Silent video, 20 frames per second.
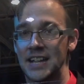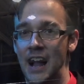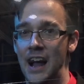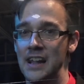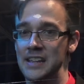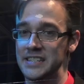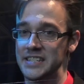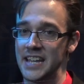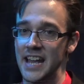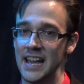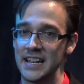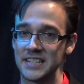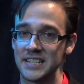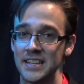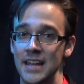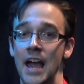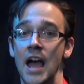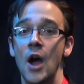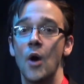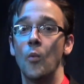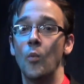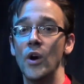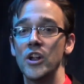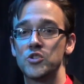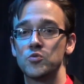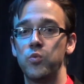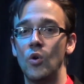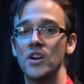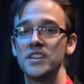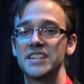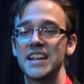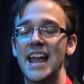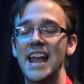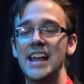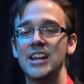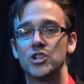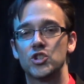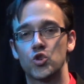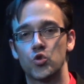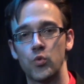contest, which was
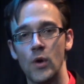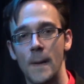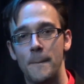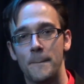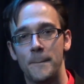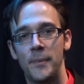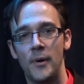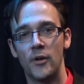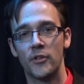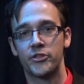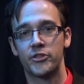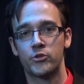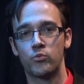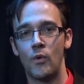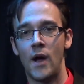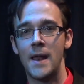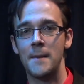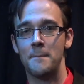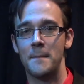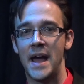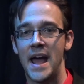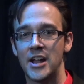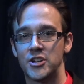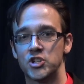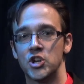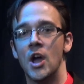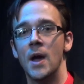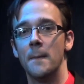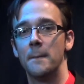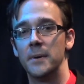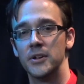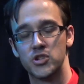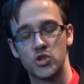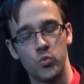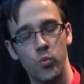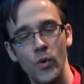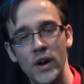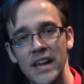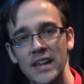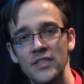a triple threat match
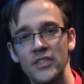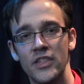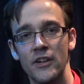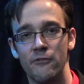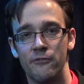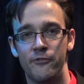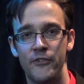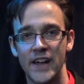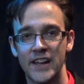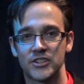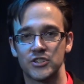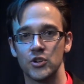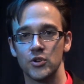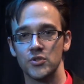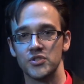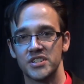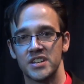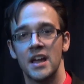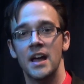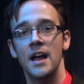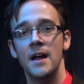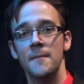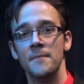between the victors